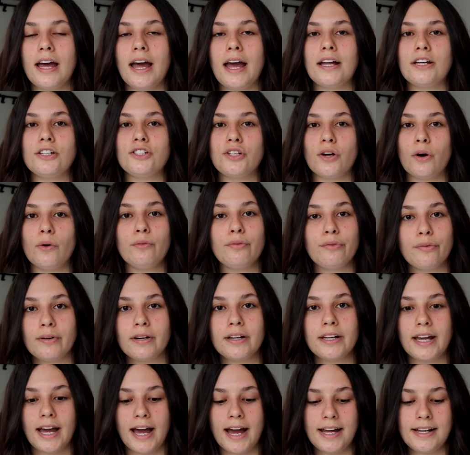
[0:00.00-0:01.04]
And don't
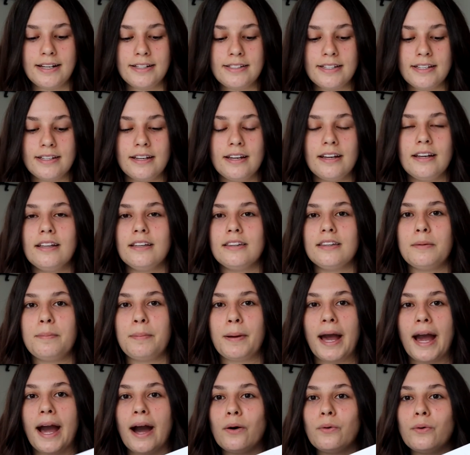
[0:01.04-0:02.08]
forget the
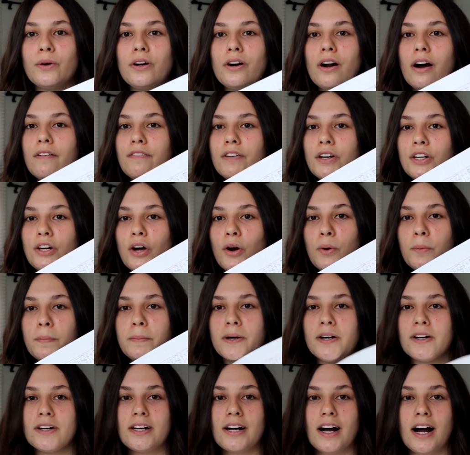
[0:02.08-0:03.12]
power of a
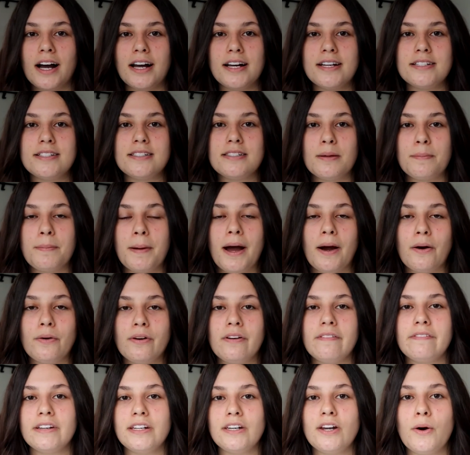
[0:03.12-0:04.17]
notebook, guys, the power
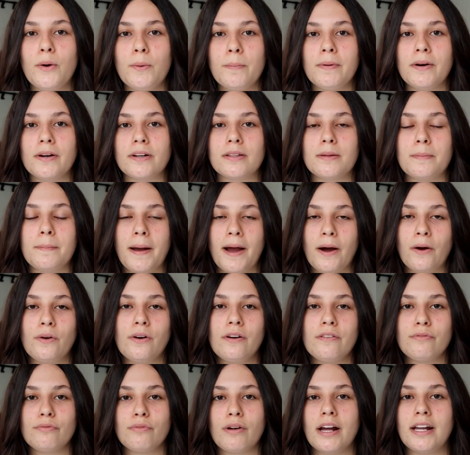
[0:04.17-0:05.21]
of a notebook, the power
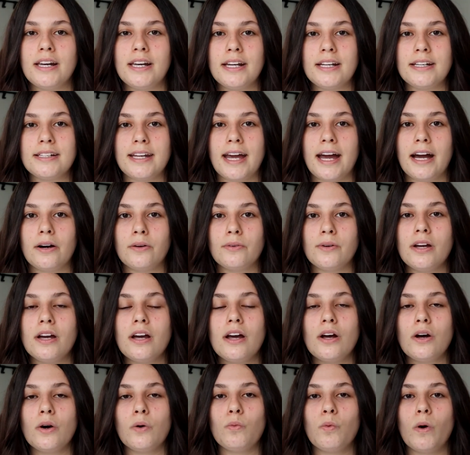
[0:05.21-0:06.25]
of writing down
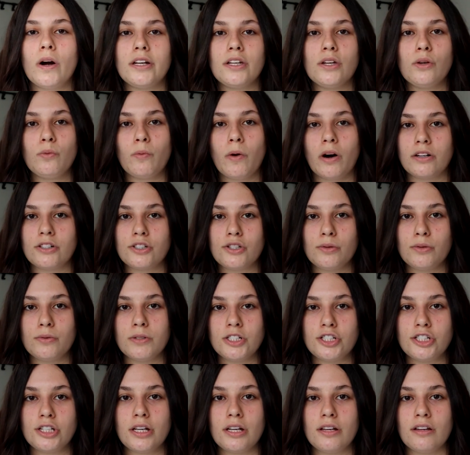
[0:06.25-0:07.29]
what you want to
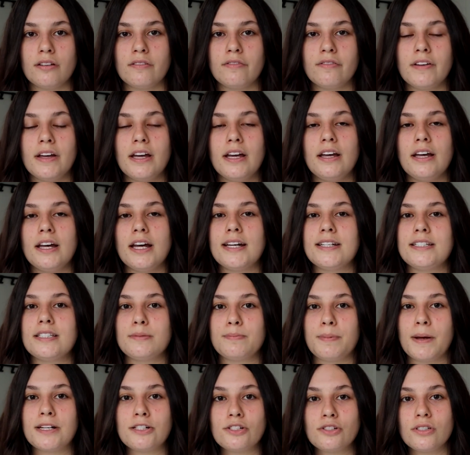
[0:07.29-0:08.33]
achieve,
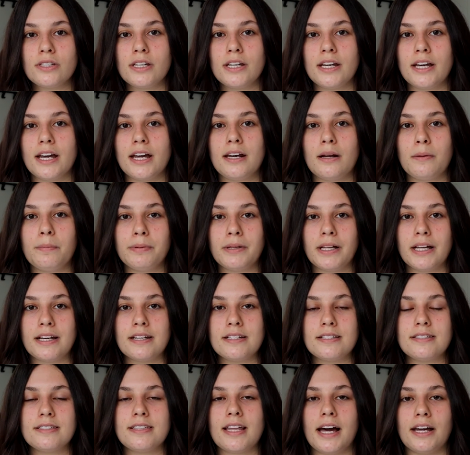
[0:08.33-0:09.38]
especially in a
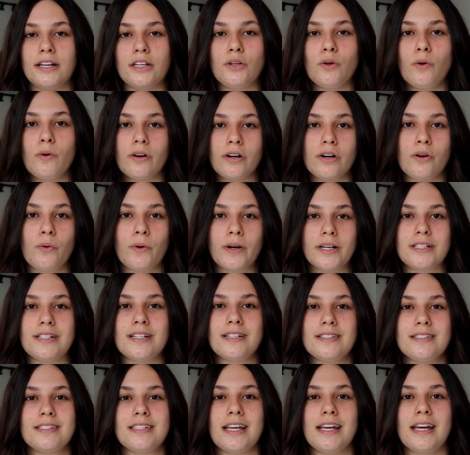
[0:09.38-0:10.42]
place that you're going to
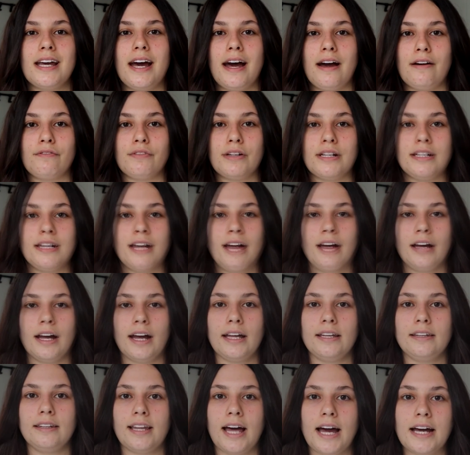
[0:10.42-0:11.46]
see it every day.
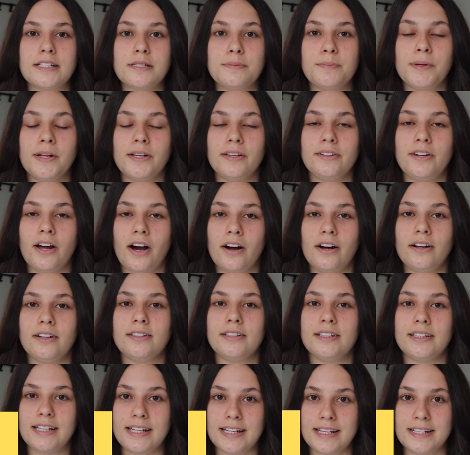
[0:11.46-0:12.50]
And last but not
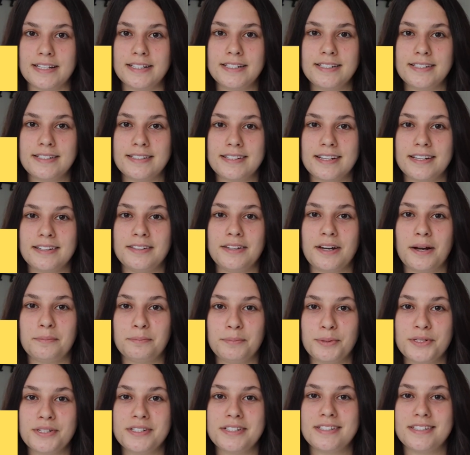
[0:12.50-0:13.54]
least,
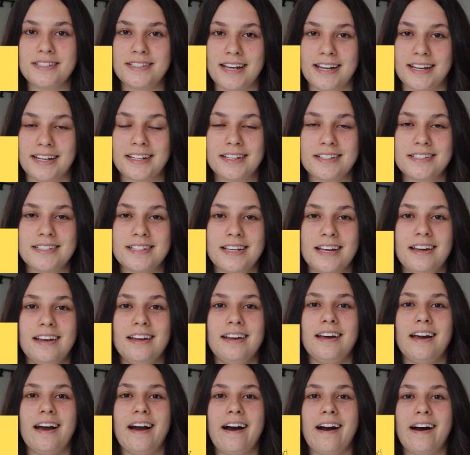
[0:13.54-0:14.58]
number six,
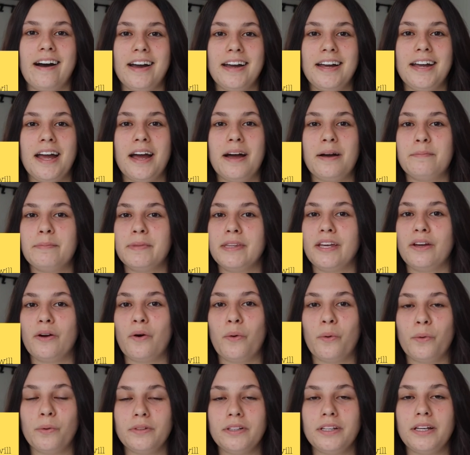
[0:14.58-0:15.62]
I am the
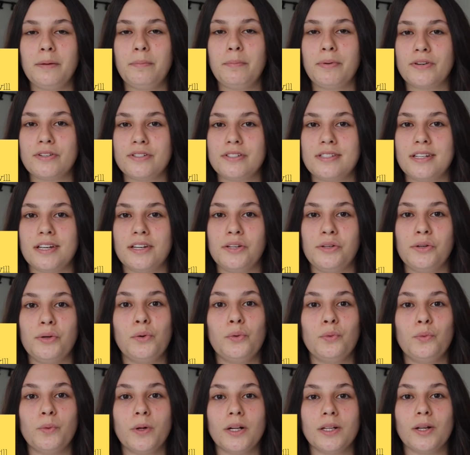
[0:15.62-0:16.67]
only person
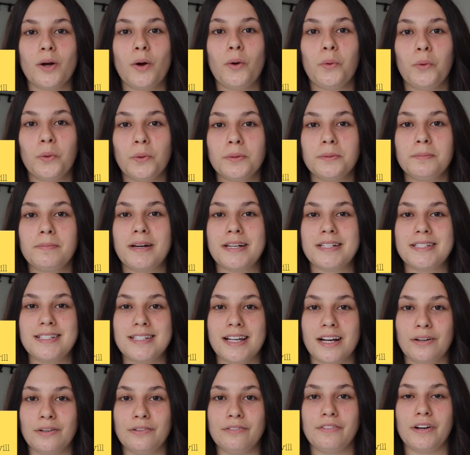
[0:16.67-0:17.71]
who will hold
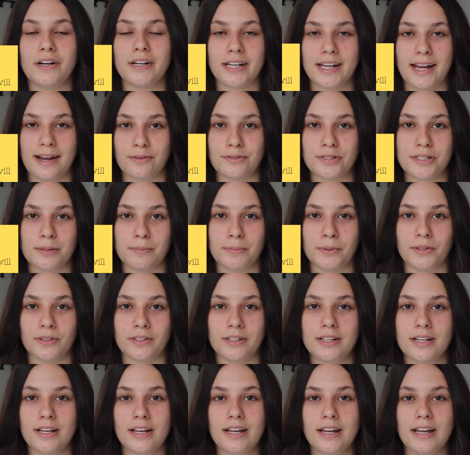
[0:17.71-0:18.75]
myself
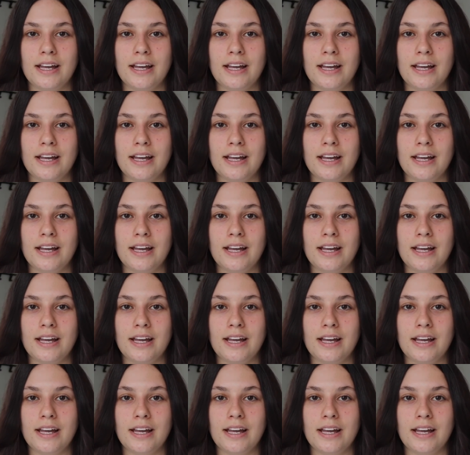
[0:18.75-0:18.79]
accountable.